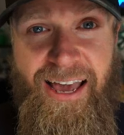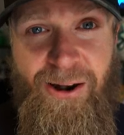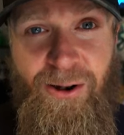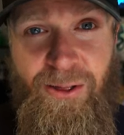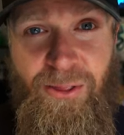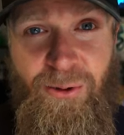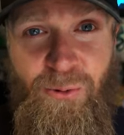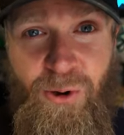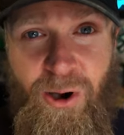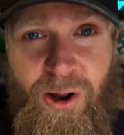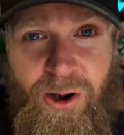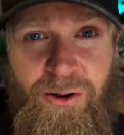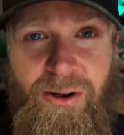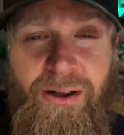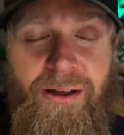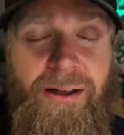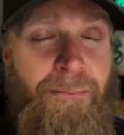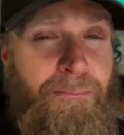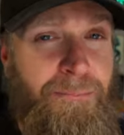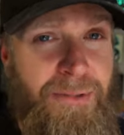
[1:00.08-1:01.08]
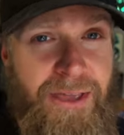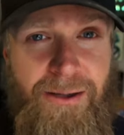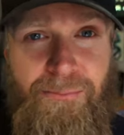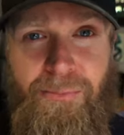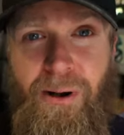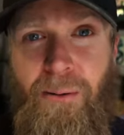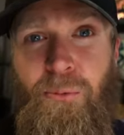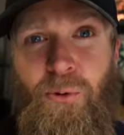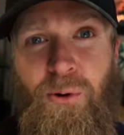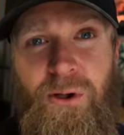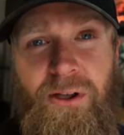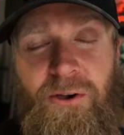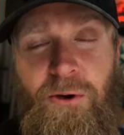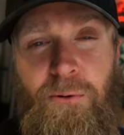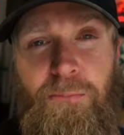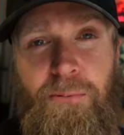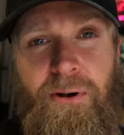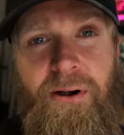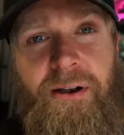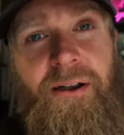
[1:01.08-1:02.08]
out on the water, me and my boy
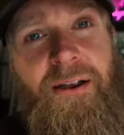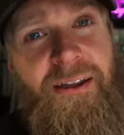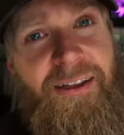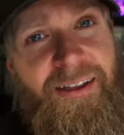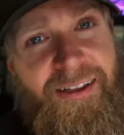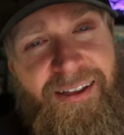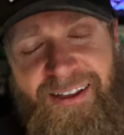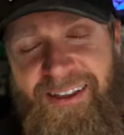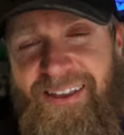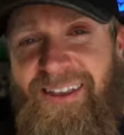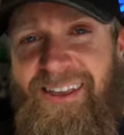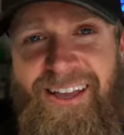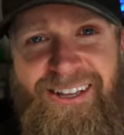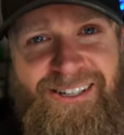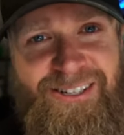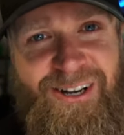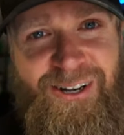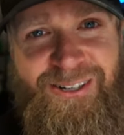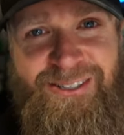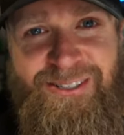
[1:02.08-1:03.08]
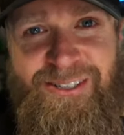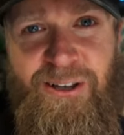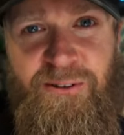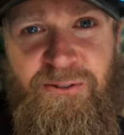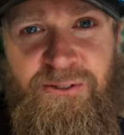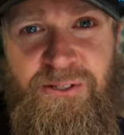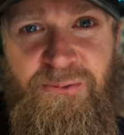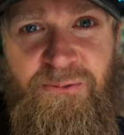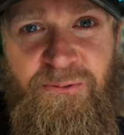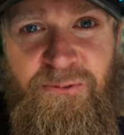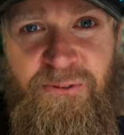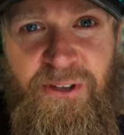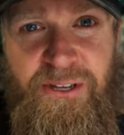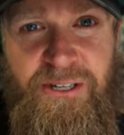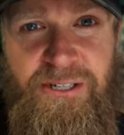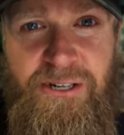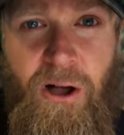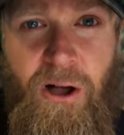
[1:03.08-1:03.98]
Cooper, catch ourselves some fish.